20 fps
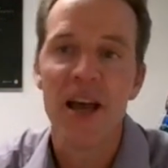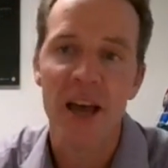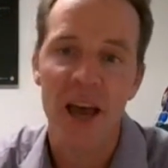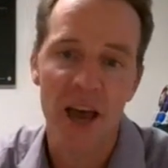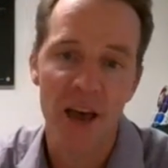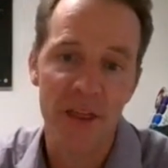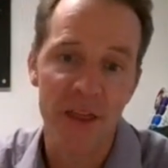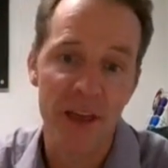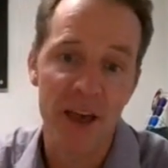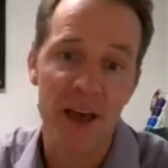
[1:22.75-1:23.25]

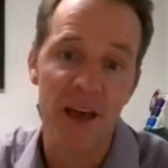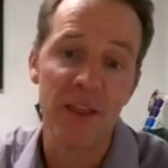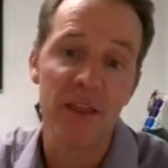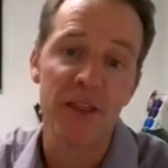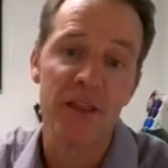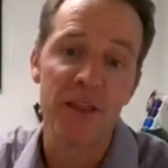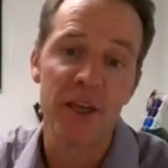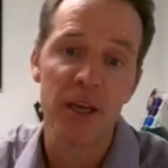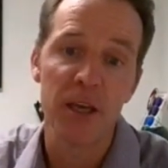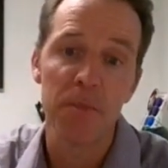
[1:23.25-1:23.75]
And
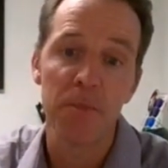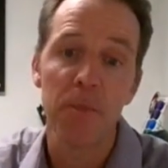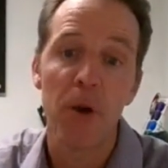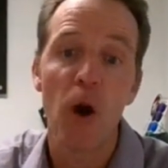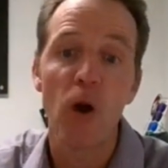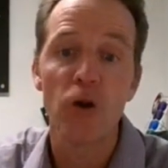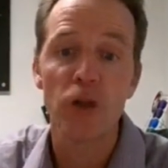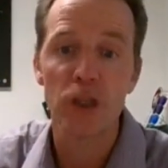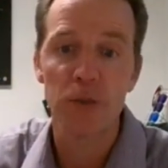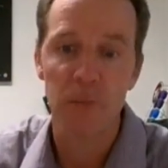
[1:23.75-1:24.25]
then the
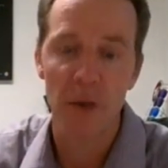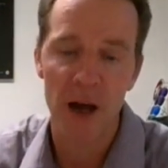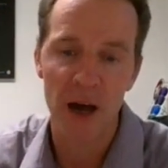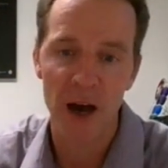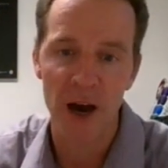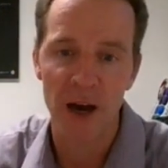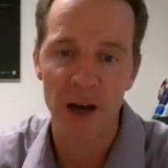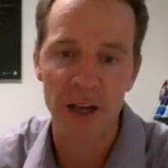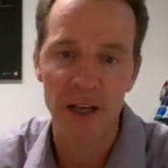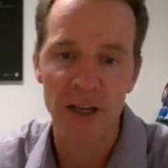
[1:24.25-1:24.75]

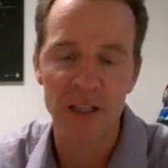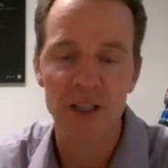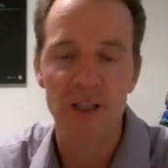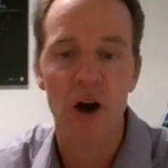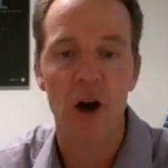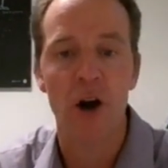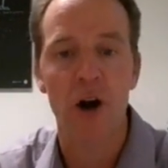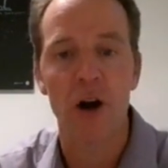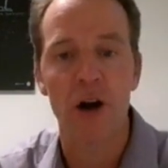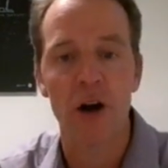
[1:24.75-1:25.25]
postbiotics
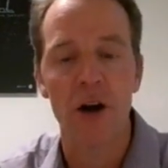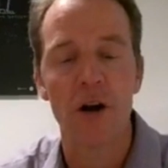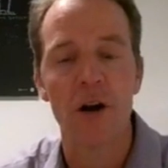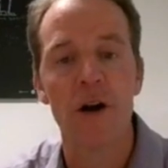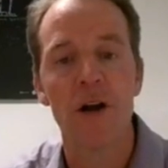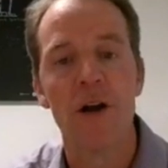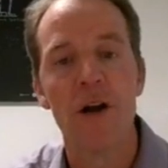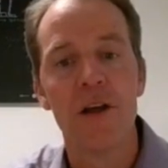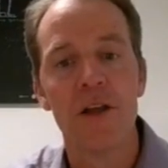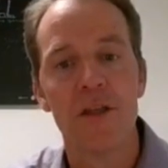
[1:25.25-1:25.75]

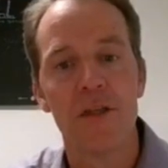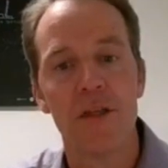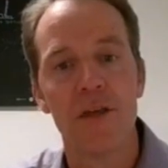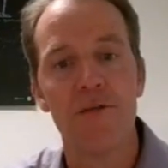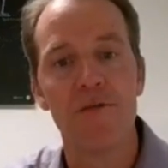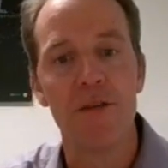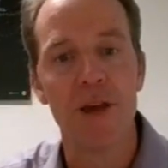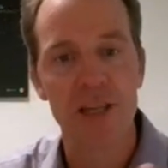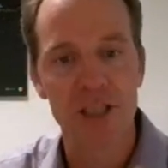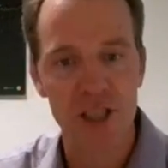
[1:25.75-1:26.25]
are the
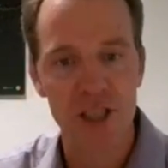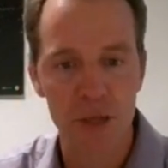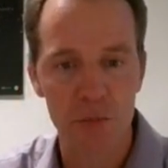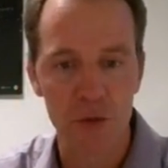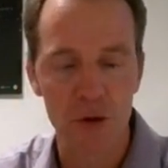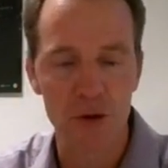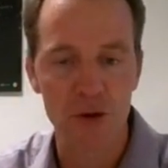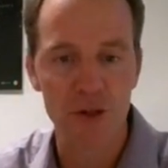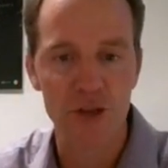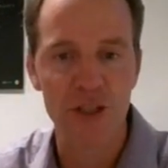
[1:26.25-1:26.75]

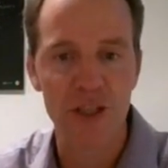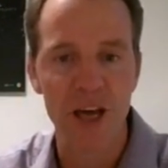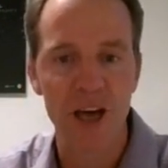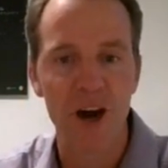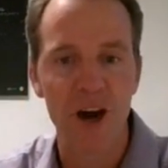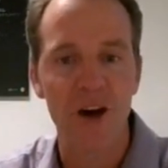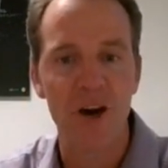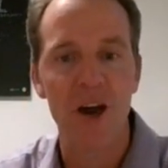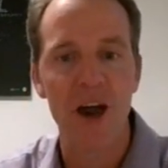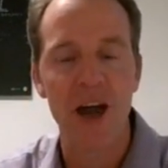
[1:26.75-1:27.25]
vegetables
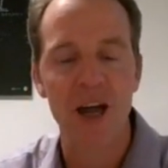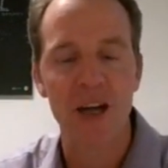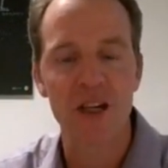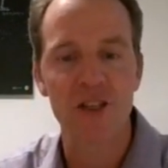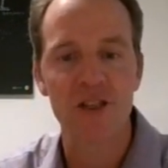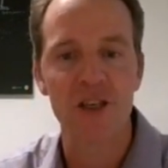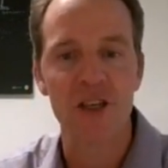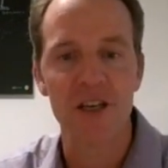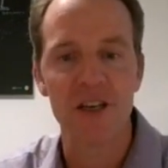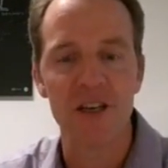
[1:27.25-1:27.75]
that are
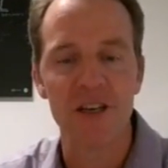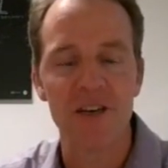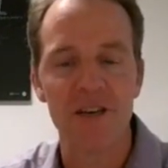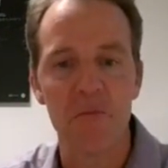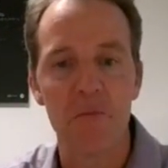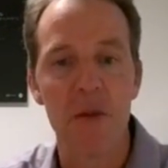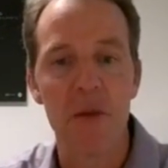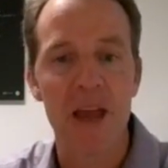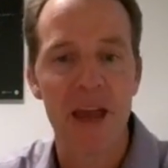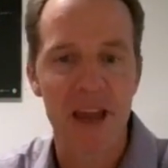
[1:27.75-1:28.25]
actually
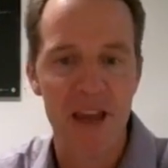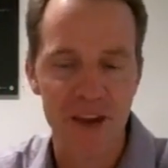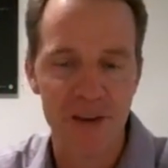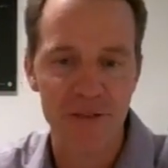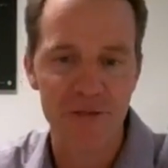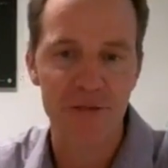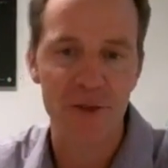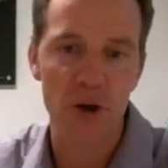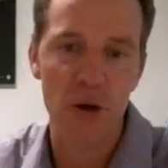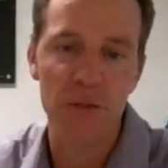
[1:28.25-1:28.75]
made
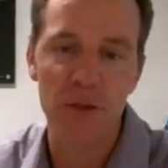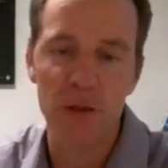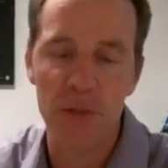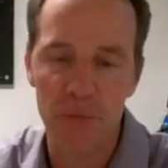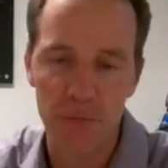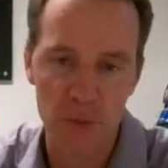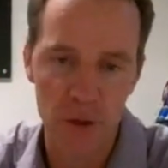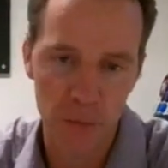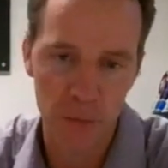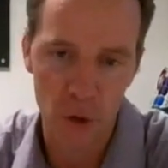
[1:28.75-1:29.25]
from the
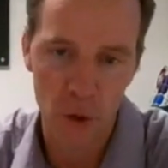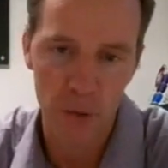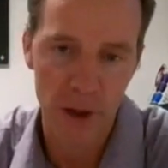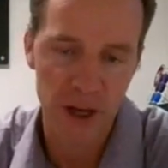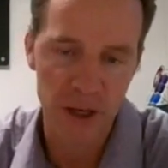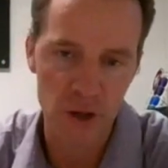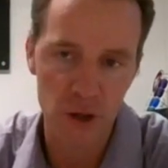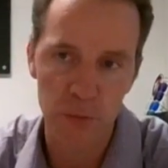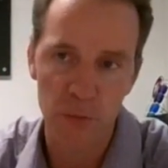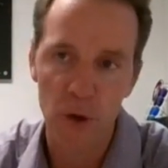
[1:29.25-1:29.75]

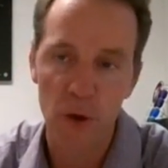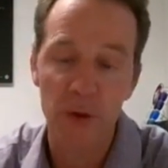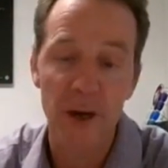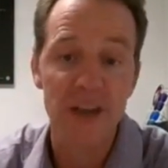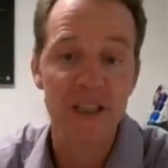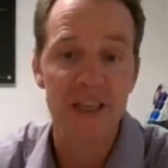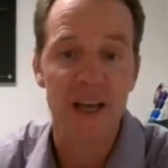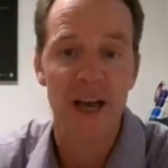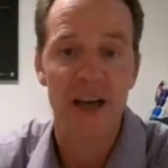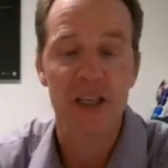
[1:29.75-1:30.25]
probiotics. So
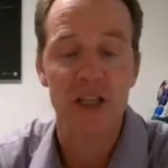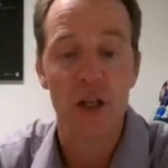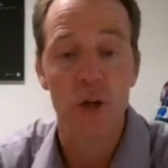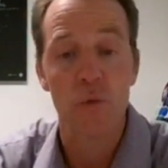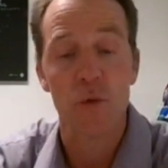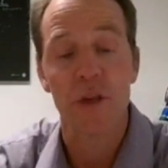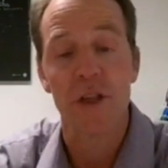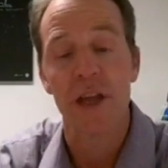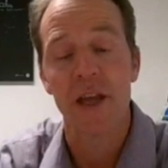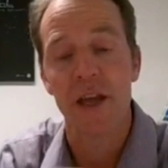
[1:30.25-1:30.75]
probiotics actually,
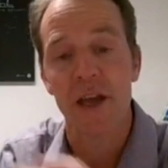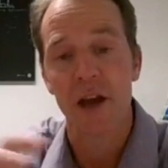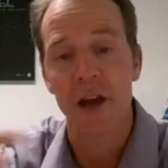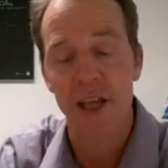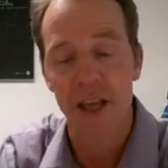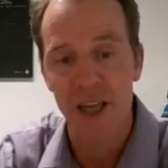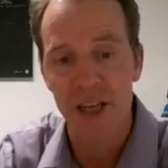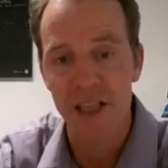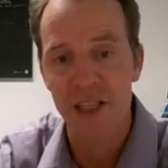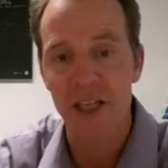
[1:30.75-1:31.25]
when they
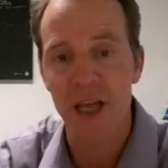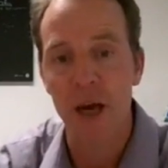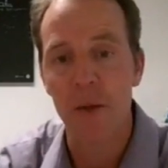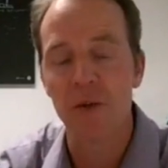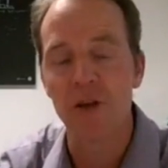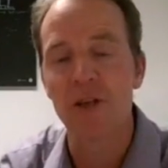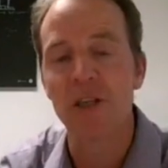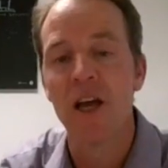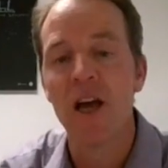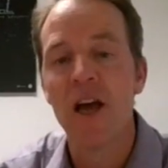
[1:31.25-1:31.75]
get
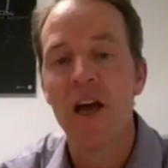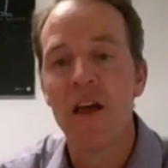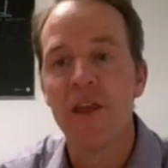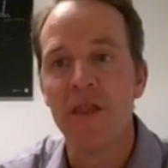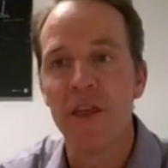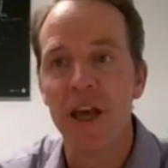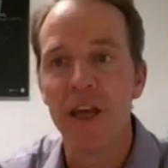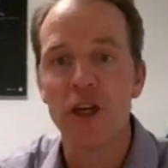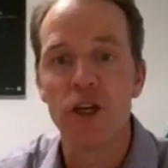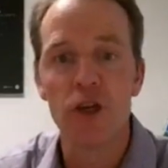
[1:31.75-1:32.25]
established,
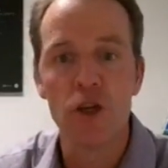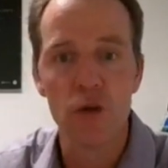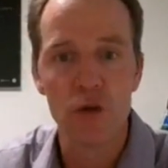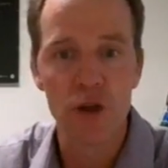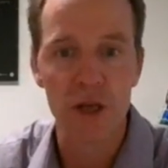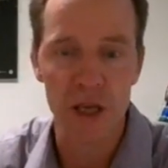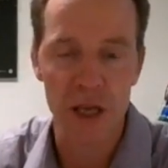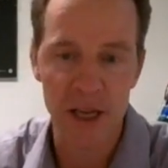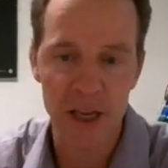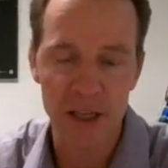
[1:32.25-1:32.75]
they do
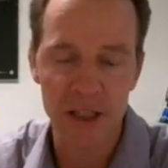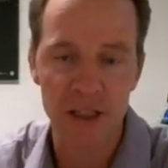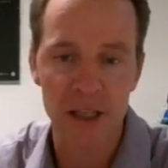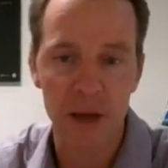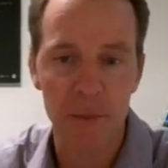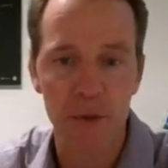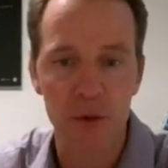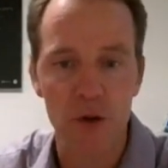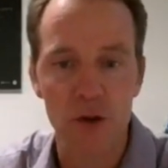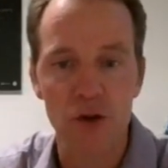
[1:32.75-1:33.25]
things
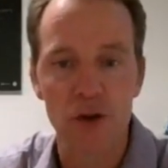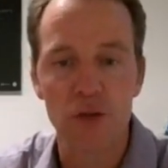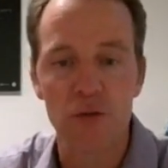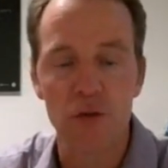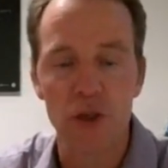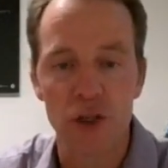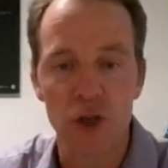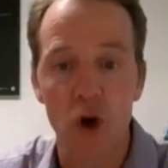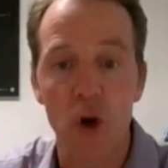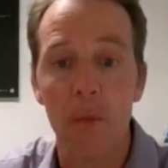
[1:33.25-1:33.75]
that produce
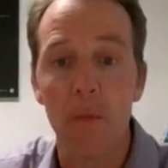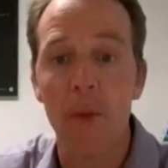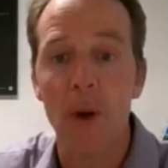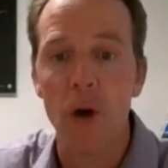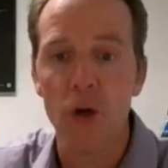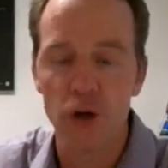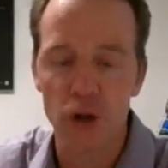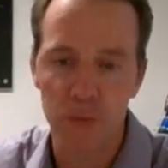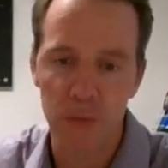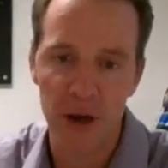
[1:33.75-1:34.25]
what's called
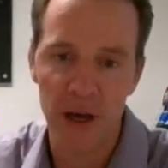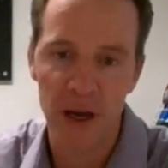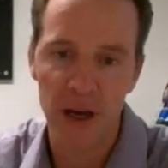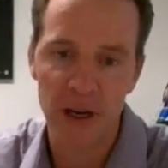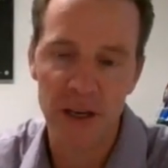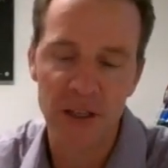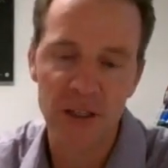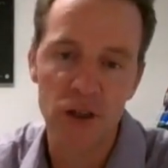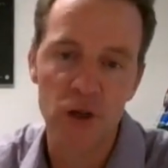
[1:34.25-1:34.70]
postbiotics.